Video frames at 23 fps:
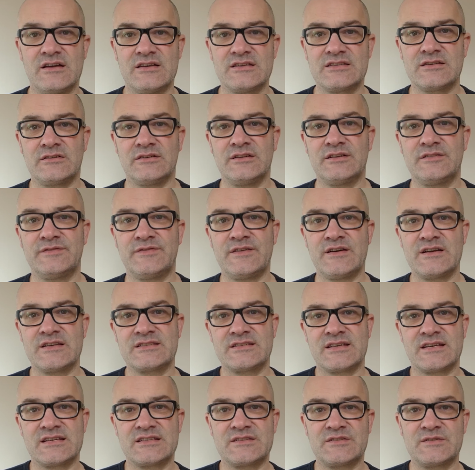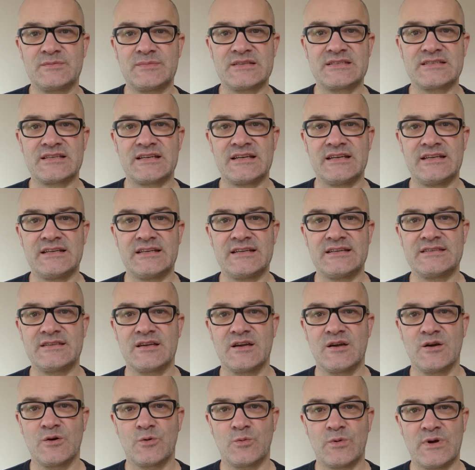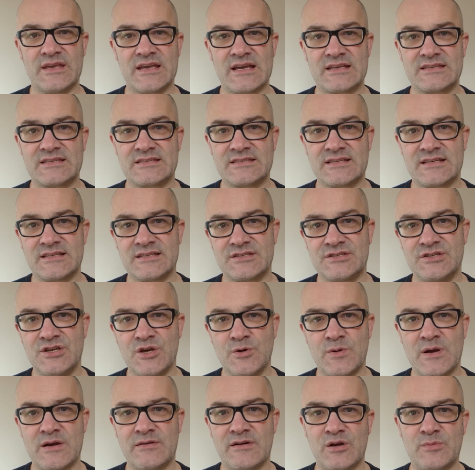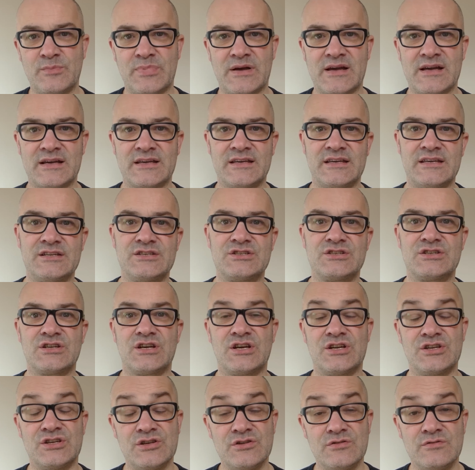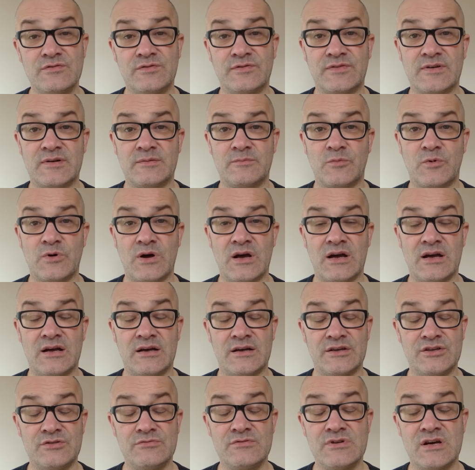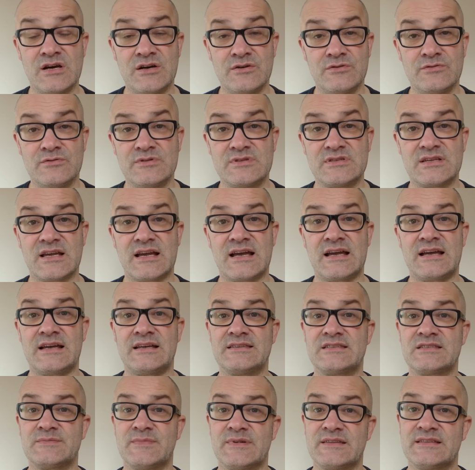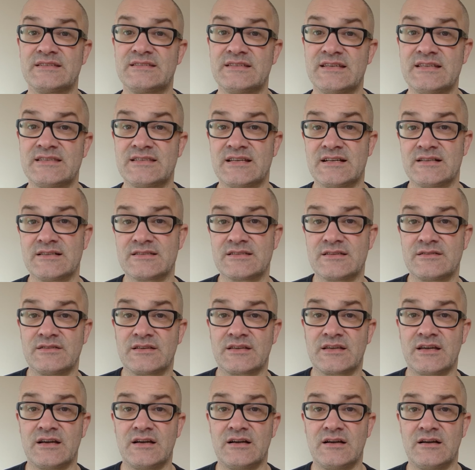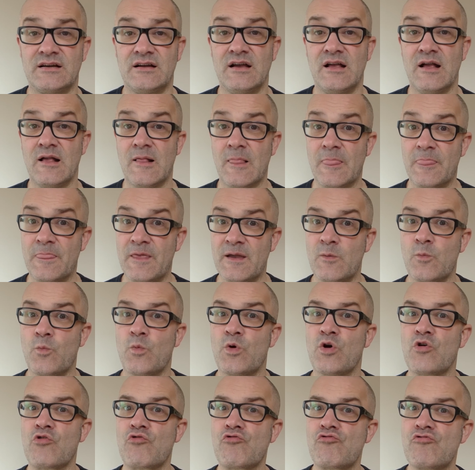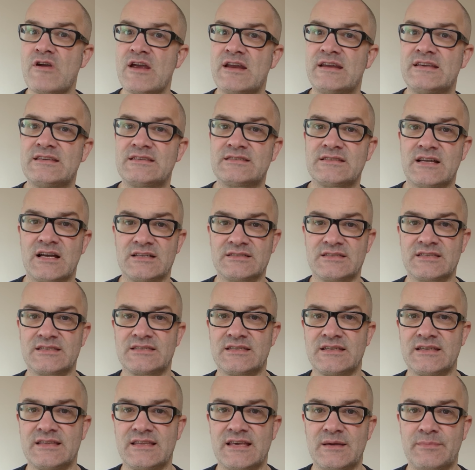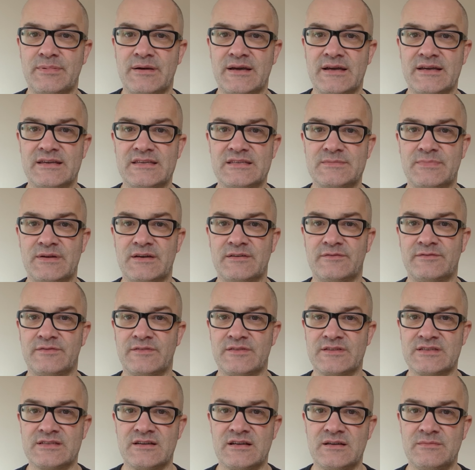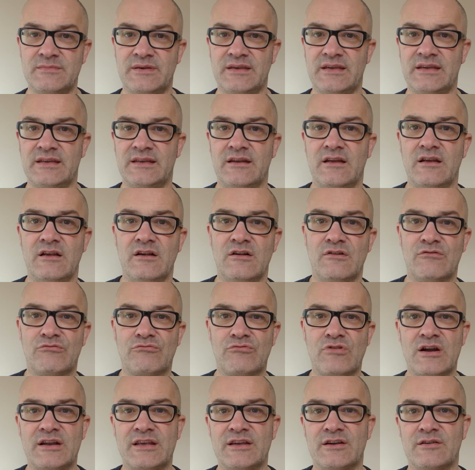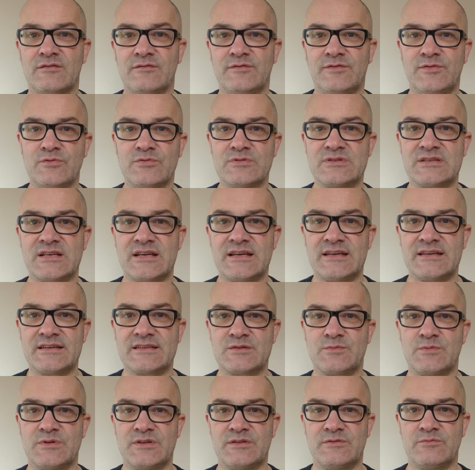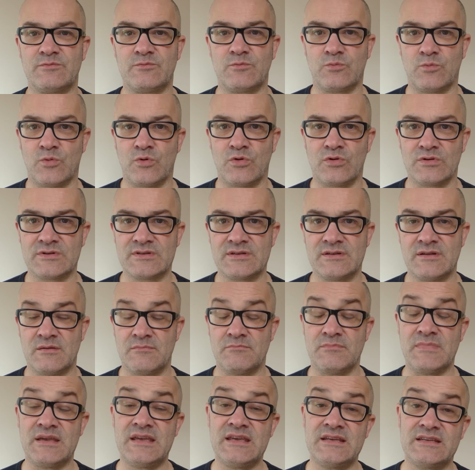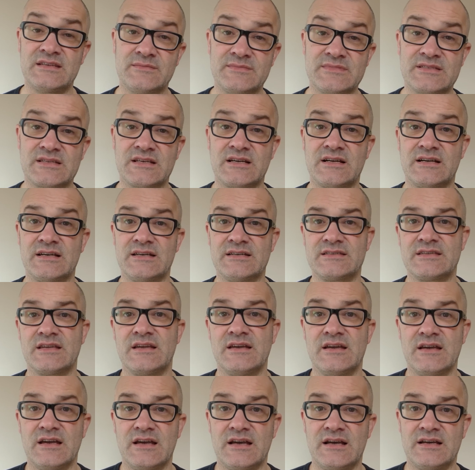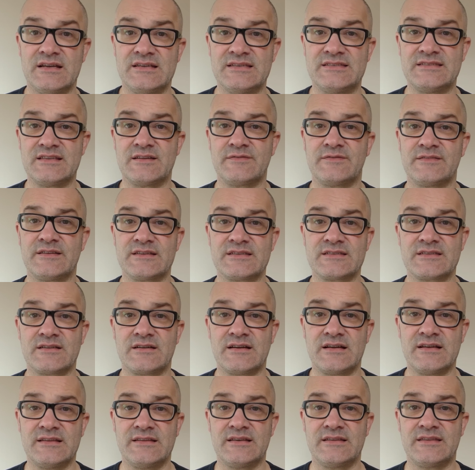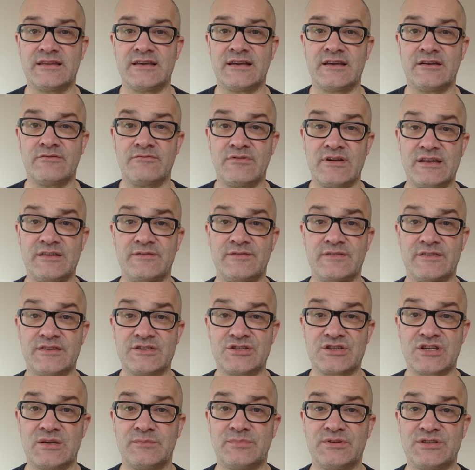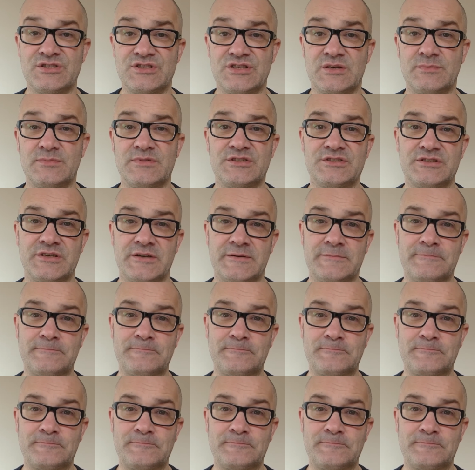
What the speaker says: Solid first test from Mercedes. We're yet to see this new aero package, a new nose and some other details on the car. Then we'll really start to see their pace. But for the time being, running on full tanks with worn medium tyres is definitely a sign that they're ready for the championship this year.